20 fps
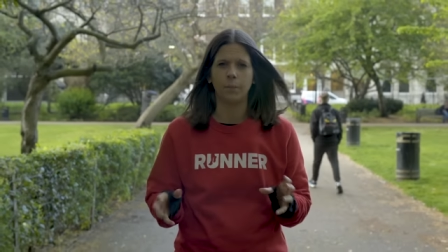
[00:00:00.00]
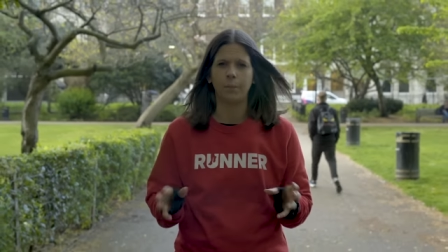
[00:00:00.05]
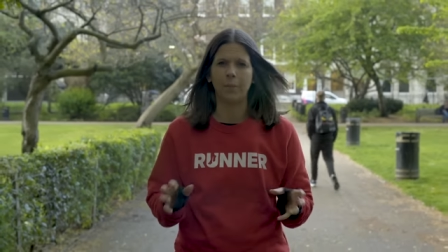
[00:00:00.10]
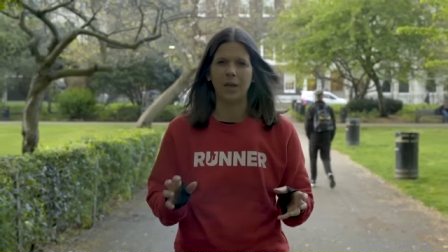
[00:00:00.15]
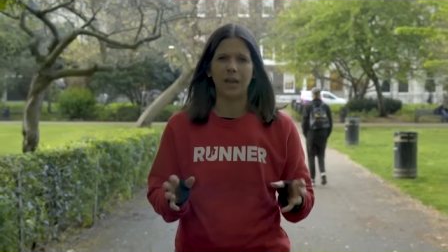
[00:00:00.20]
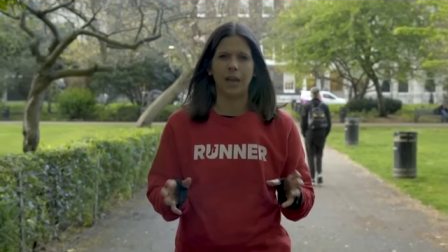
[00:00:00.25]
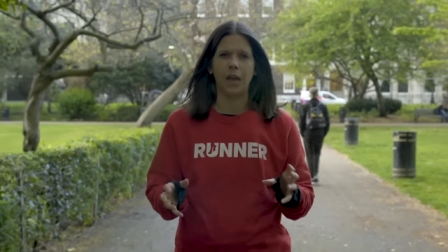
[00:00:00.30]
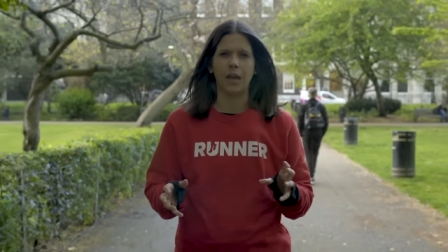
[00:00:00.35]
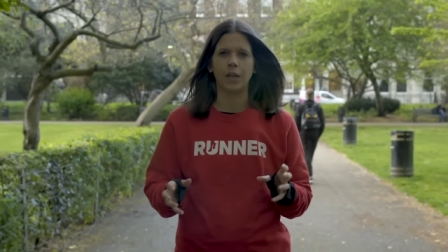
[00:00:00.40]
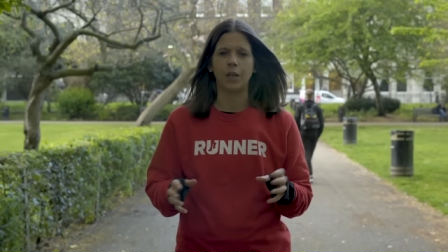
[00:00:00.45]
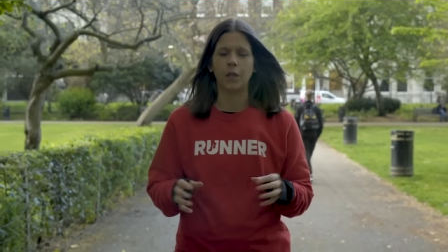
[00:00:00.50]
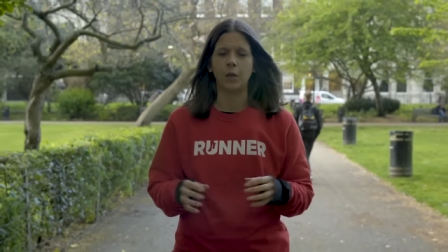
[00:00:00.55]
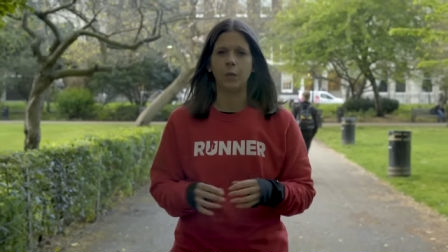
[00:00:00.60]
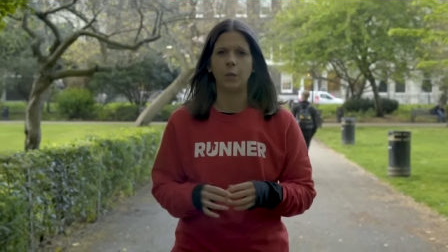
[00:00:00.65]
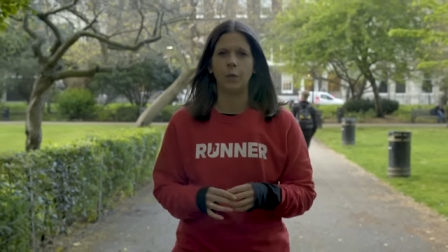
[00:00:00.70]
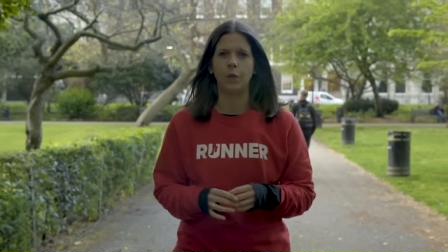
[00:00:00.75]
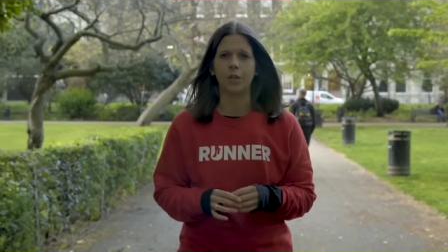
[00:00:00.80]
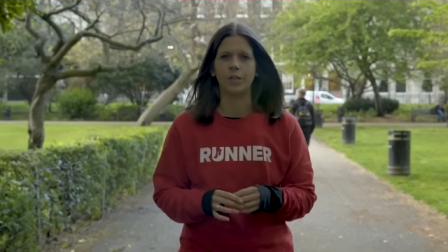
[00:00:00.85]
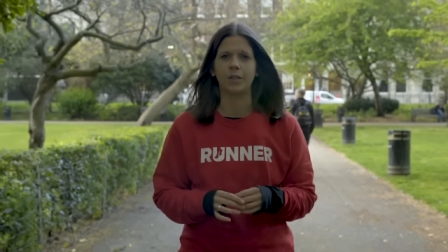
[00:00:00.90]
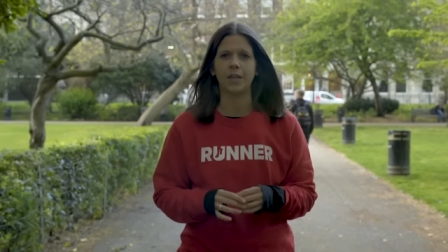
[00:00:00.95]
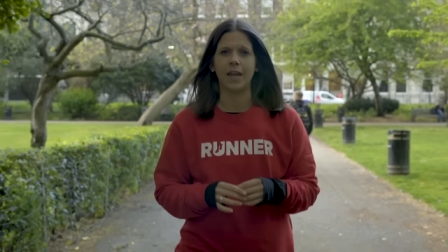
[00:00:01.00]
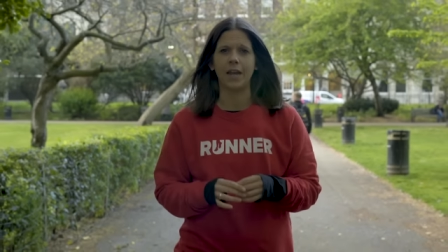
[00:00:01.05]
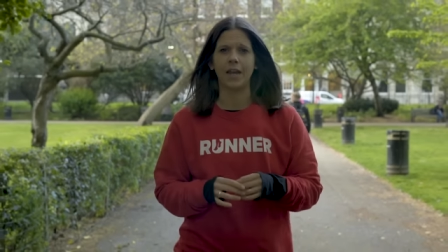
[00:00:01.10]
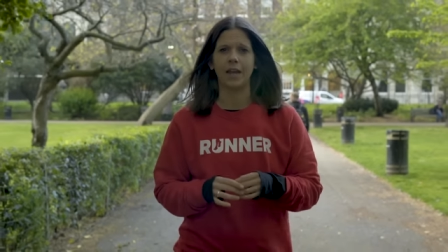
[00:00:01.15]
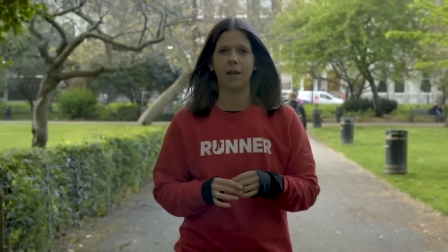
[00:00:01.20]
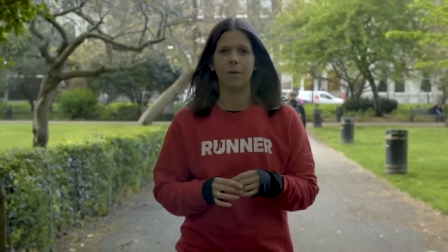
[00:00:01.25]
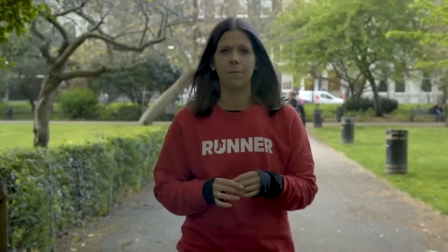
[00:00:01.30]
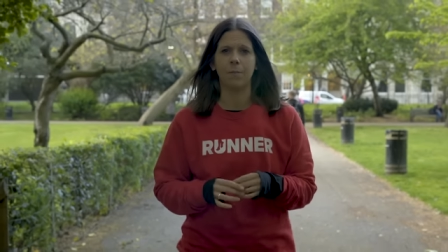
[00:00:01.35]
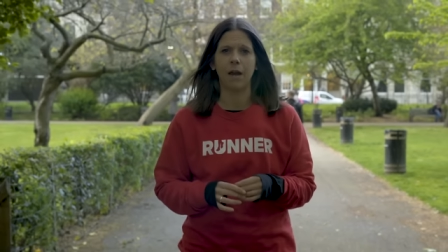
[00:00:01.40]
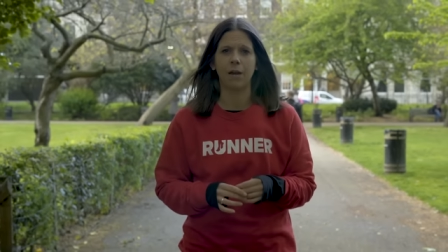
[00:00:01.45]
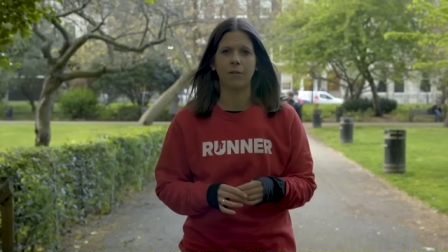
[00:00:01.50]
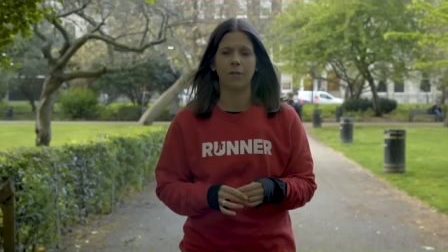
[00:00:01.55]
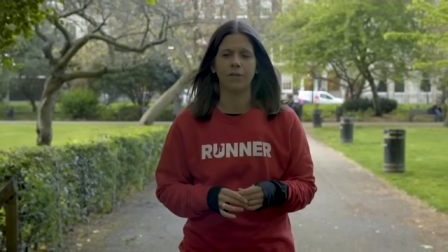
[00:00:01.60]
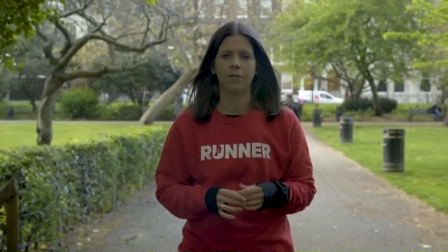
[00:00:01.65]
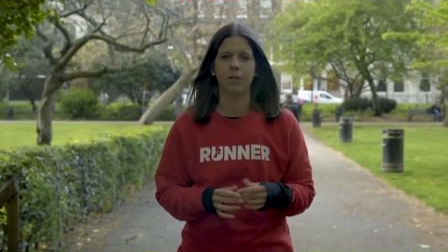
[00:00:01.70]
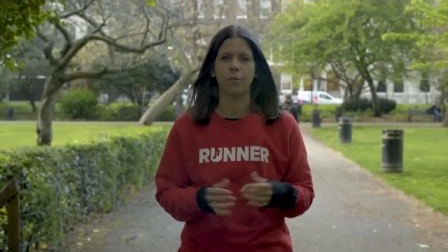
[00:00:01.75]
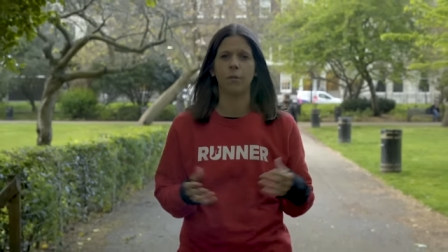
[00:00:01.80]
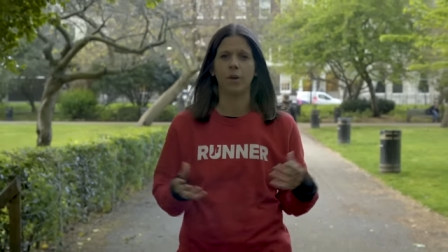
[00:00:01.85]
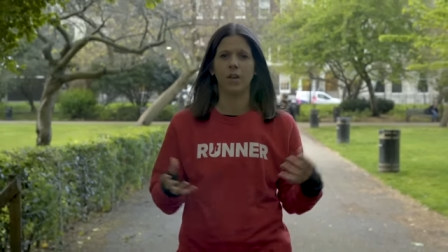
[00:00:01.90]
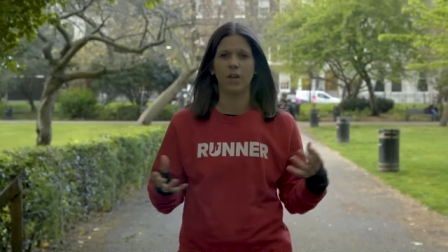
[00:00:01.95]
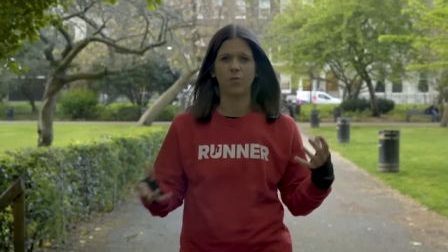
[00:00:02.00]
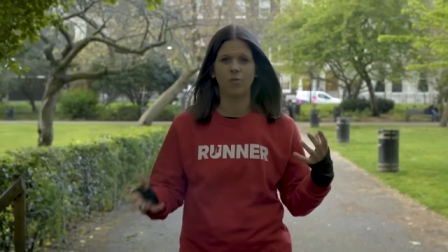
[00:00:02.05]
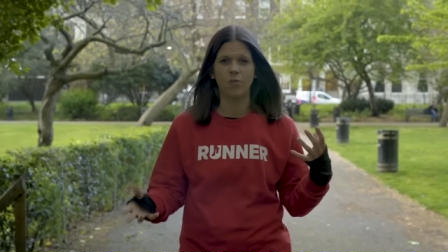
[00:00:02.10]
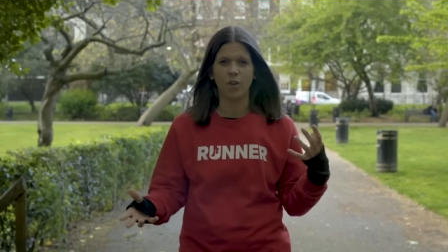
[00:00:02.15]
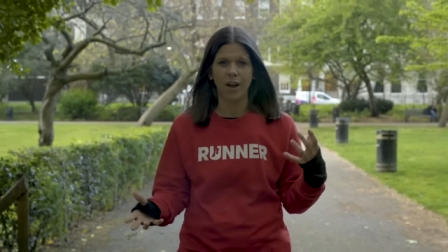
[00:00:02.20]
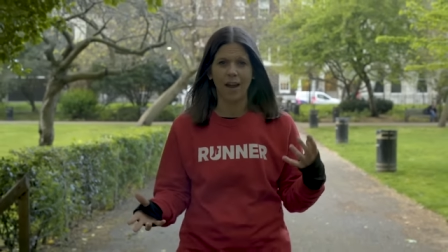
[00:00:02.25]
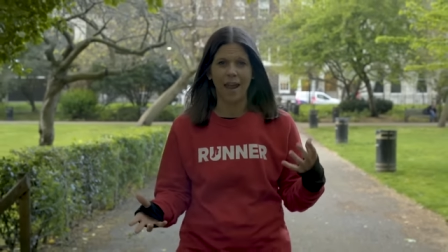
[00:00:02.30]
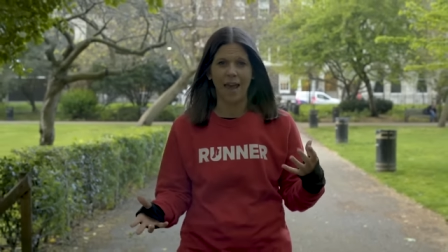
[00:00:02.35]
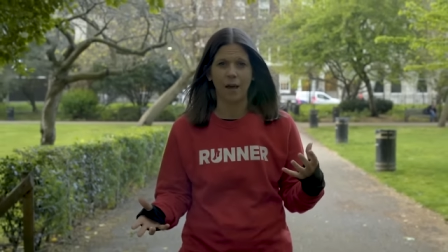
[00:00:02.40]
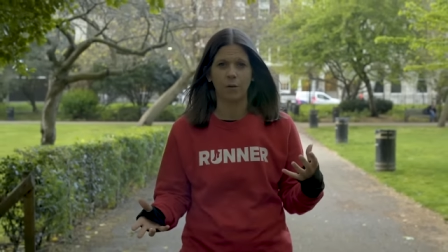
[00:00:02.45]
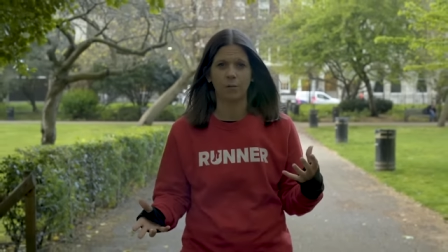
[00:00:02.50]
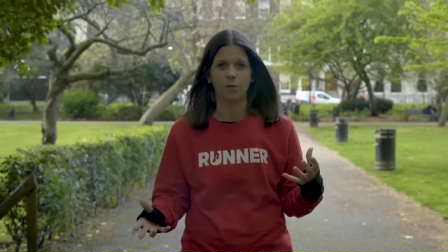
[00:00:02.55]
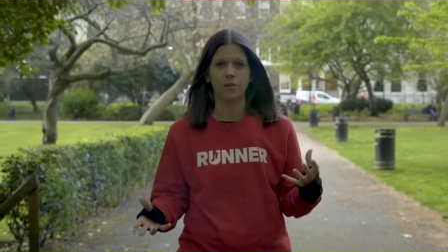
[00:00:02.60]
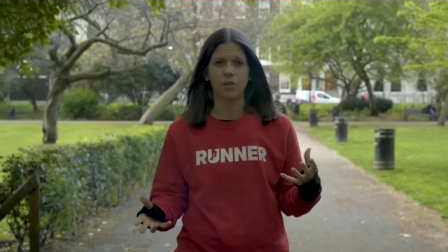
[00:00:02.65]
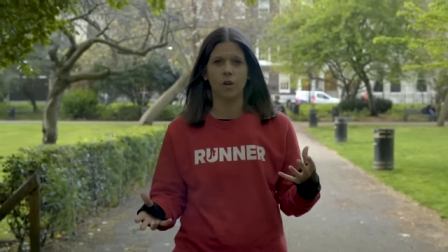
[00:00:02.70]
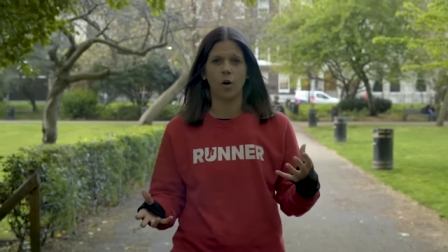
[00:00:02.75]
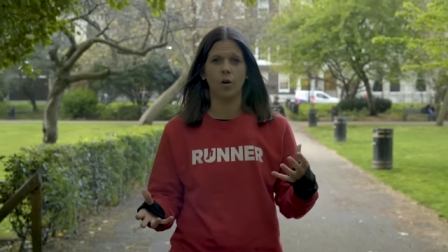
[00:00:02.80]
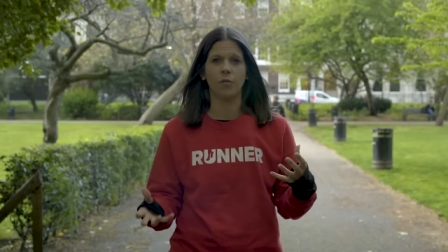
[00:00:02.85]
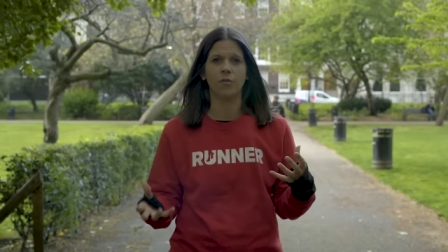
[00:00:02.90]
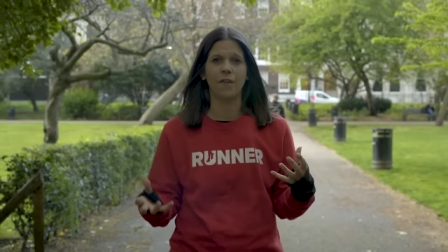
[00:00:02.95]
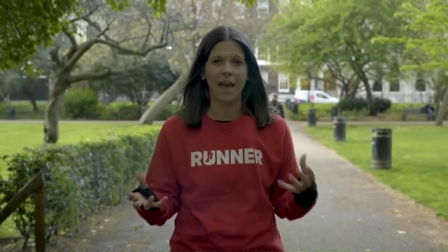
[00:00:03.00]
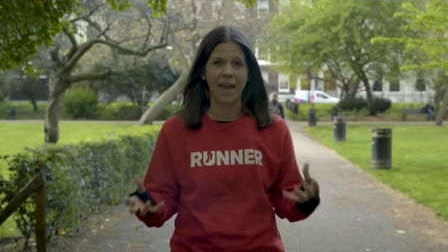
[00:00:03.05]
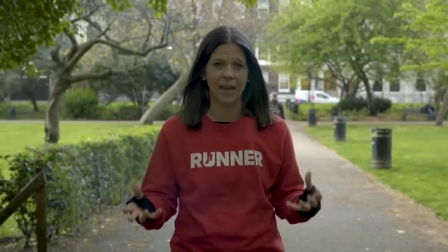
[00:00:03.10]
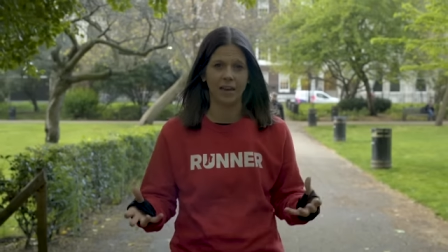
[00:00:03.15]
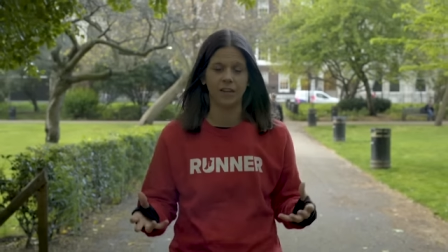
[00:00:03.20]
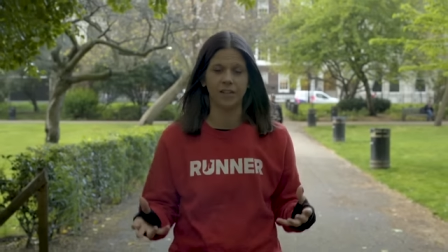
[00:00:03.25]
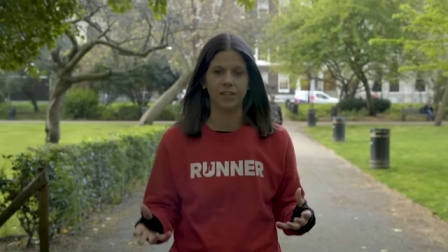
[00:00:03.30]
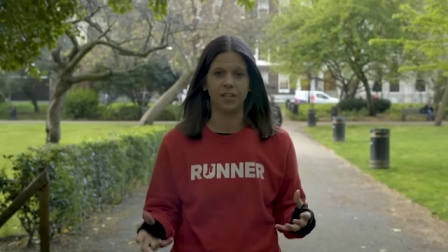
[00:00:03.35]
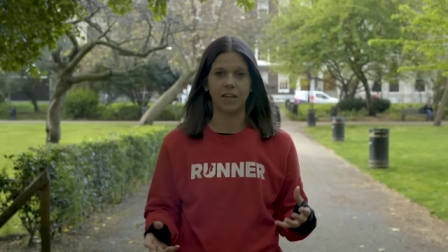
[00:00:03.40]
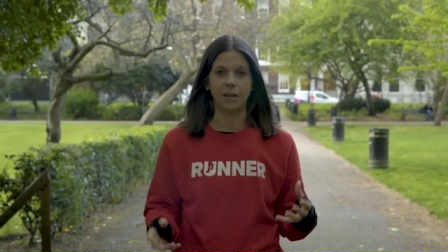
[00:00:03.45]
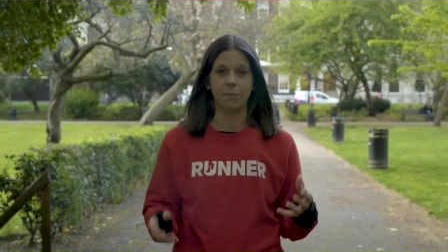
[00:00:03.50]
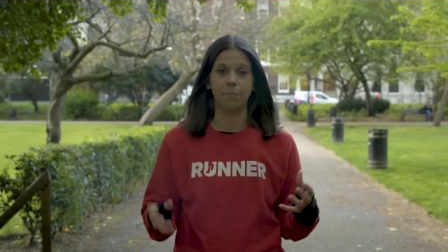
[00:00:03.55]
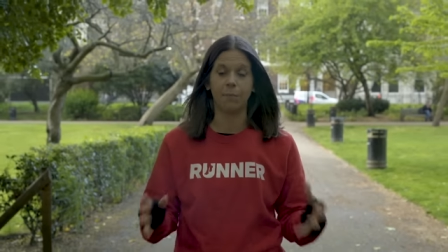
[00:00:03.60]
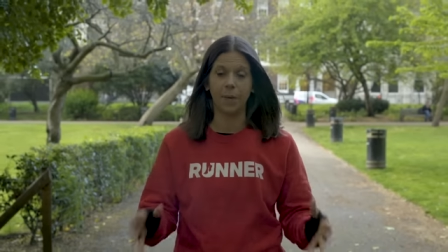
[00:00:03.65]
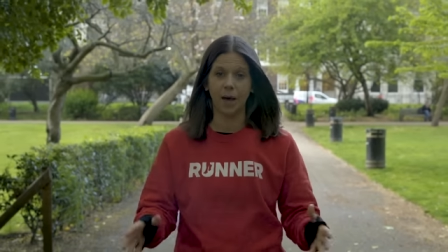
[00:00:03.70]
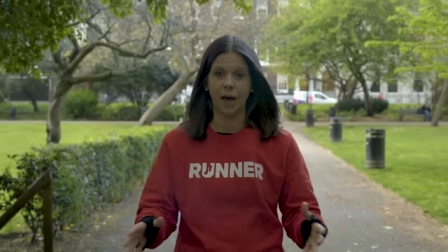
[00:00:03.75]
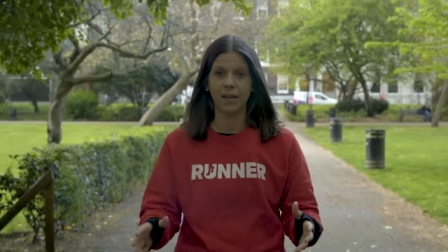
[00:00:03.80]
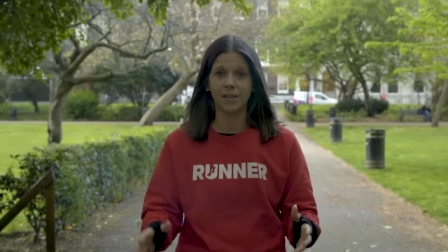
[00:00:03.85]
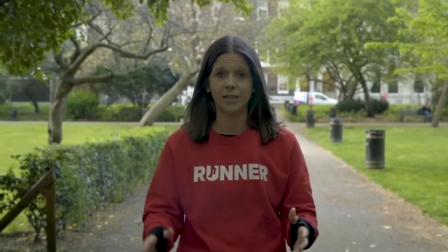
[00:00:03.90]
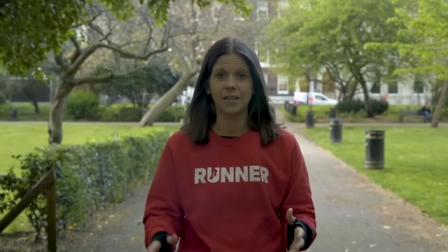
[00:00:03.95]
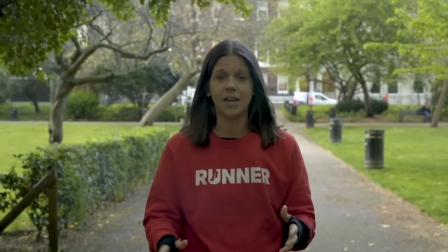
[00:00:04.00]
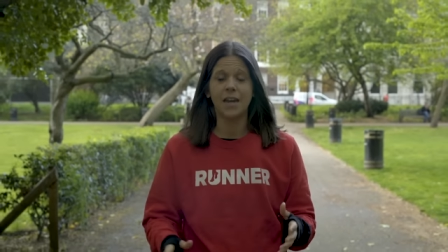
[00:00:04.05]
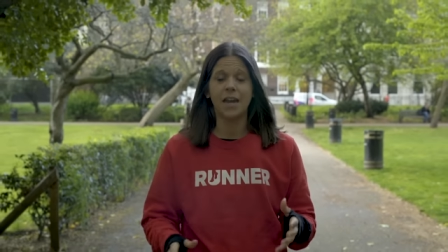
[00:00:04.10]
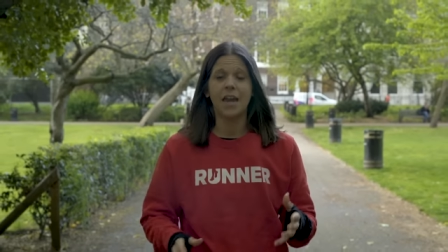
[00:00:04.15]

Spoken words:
a bit like you would in a marathon where you run out of energy. But